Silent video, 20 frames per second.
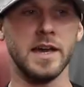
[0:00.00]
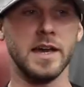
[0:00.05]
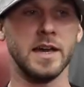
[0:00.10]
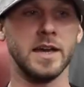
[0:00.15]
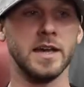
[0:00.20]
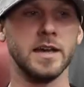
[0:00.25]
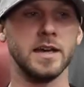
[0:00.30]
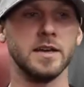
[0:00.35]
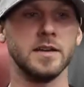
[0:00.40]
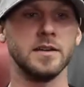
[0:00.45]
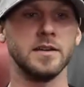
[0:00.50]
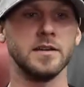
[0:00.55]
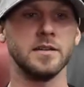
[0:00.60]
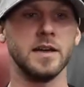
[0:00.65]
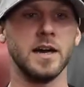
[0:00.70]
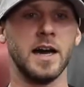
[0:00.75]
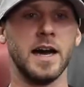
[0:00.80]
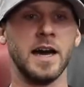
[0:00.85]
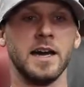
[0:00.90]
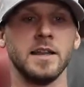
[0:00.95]
and
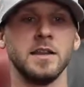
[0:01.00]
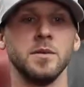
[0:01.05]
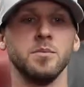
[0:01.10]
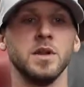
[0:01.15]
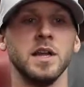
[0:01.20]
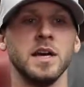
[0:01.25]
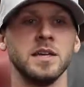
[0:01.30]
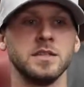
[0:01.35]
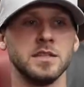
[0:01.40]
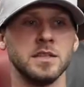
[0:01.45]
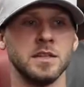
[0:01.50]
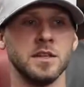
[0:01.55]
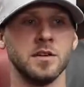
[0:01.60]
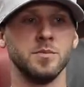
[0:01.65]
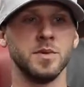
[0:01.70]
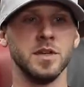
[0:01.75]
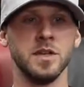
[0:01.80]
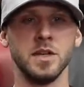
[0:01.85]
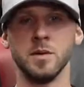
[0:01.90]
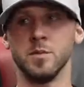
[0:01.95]
I had the blessing
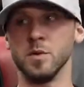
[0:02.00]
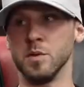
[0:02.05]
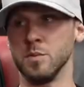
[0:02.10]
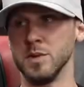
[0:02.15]
of being able